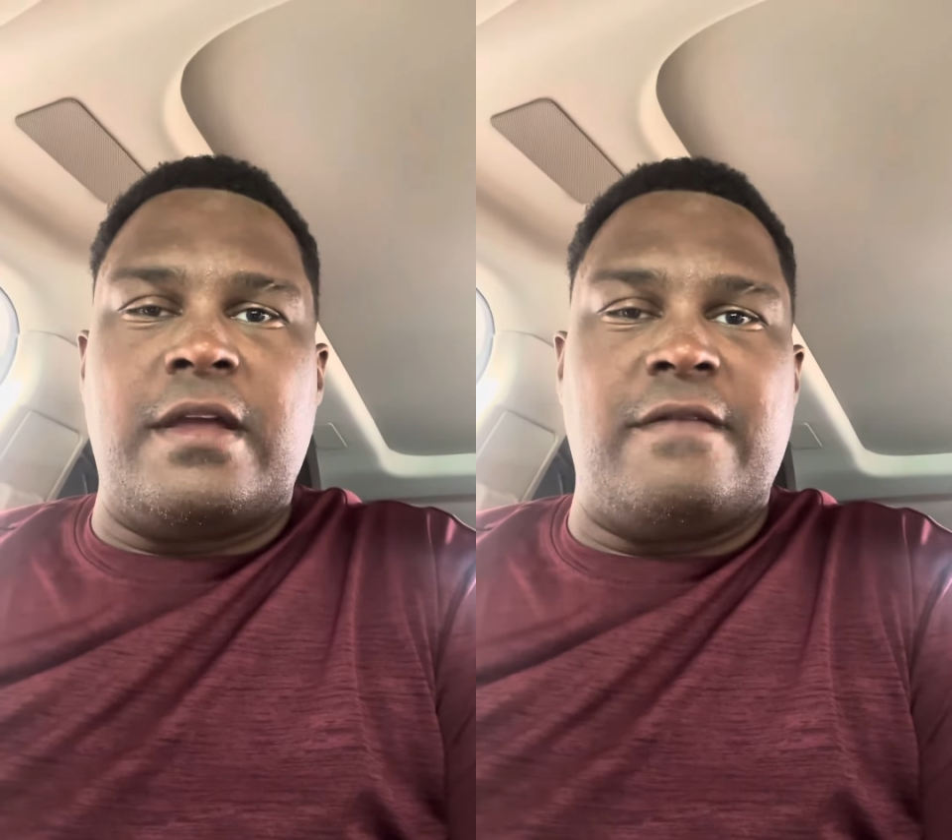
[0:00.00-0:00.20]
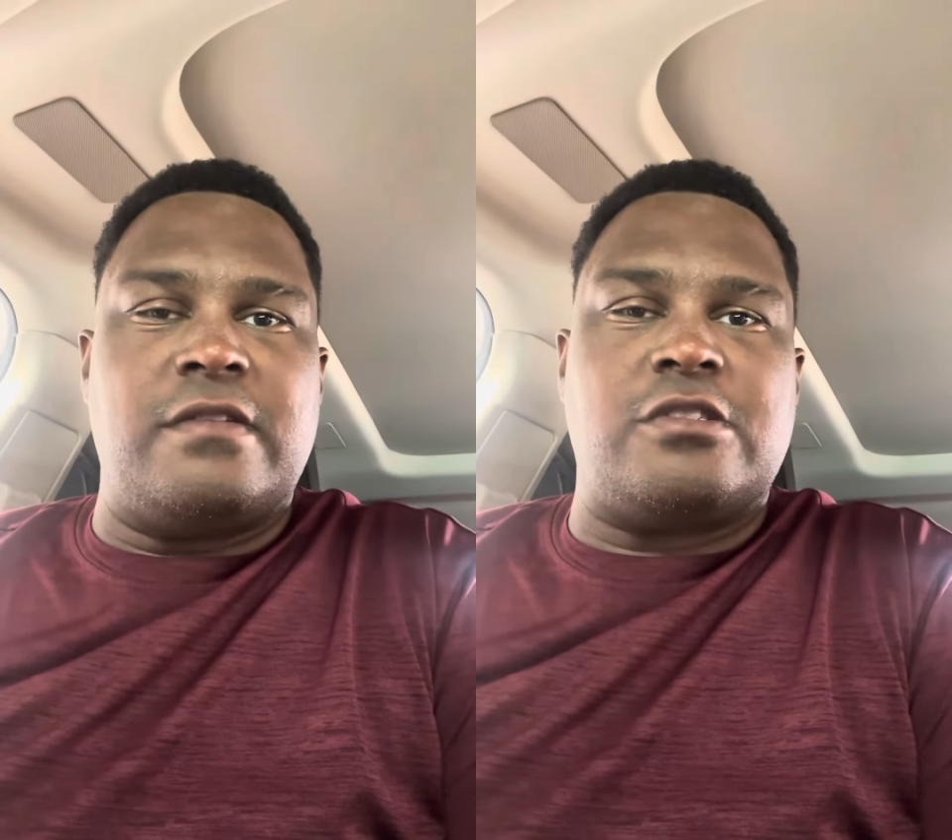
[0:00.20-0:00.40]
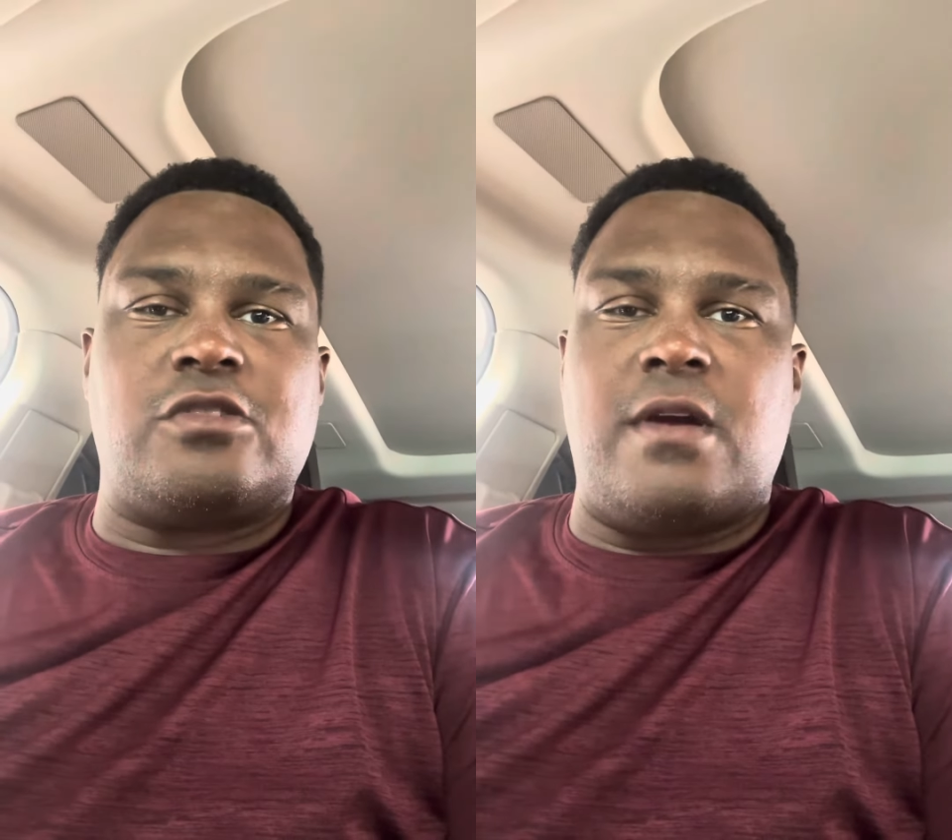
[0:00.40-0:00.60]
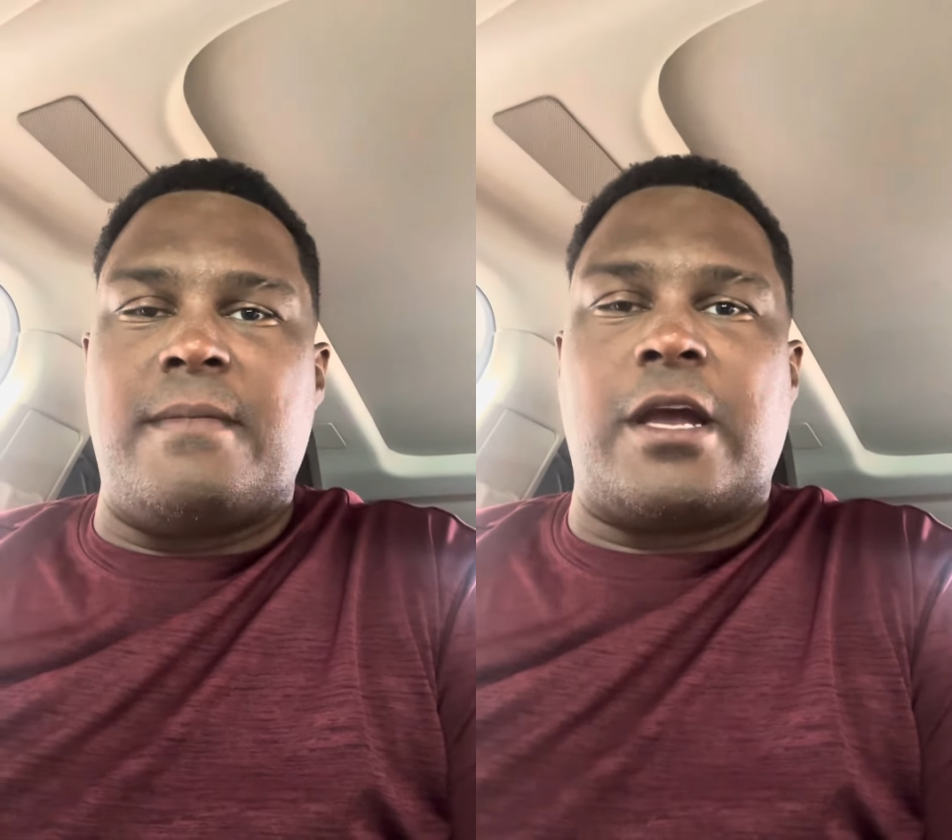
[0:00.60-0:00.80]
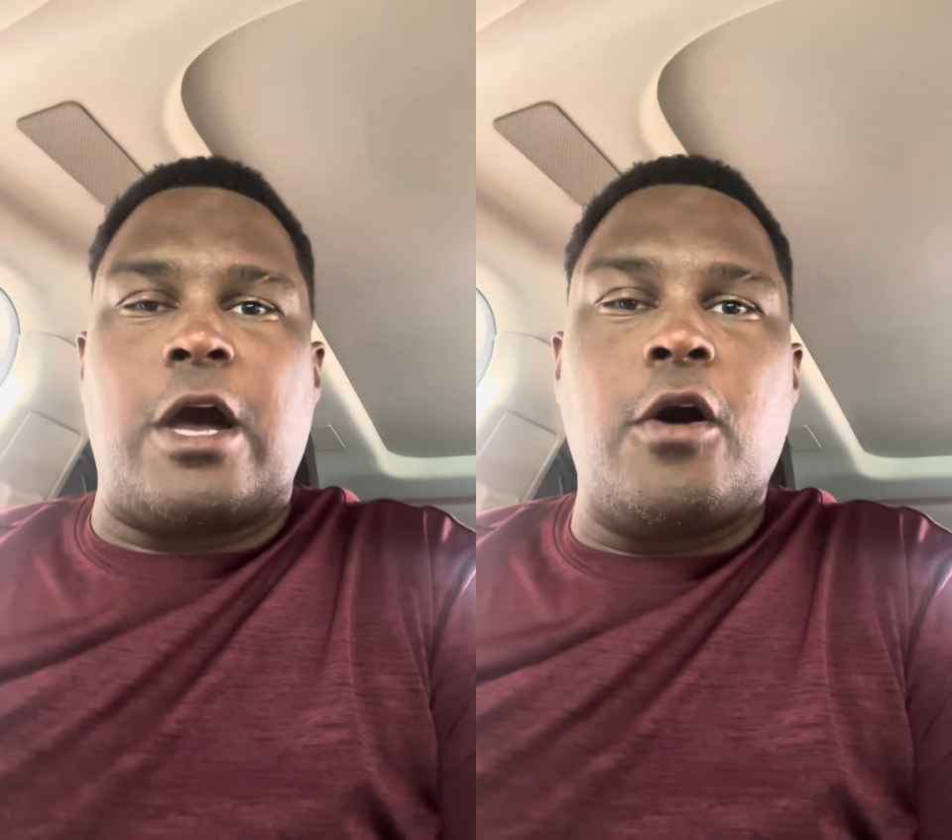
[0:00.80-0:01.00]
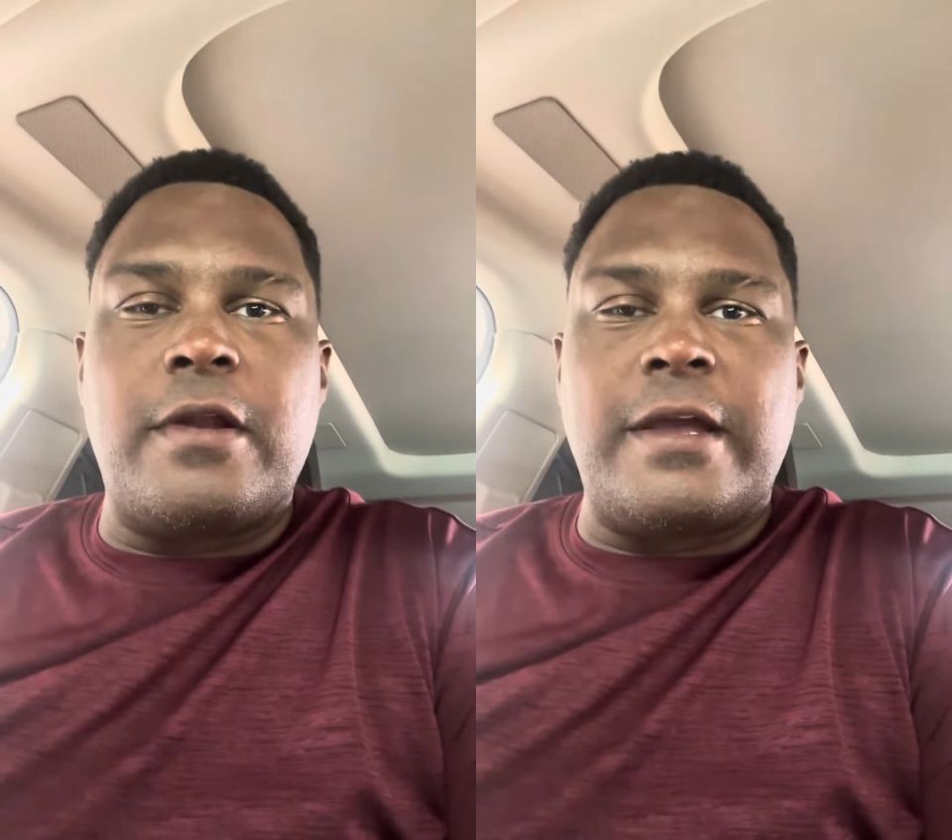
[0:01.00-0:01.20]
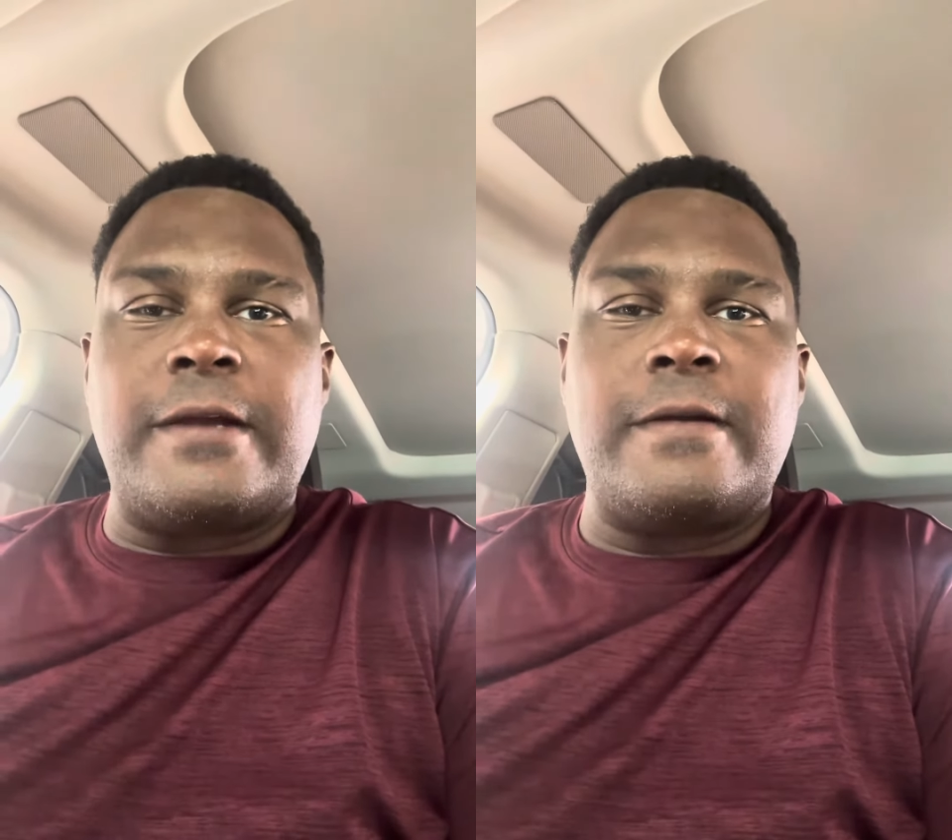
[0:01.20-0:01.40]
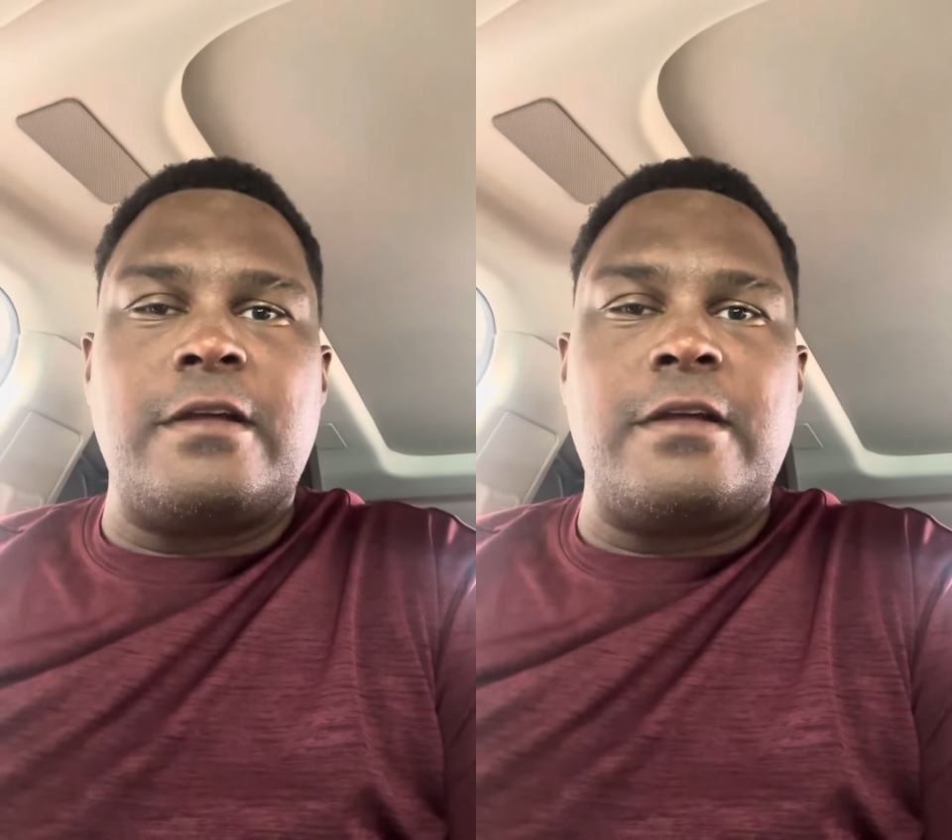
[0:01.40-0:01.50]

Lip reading: even ceramic coating,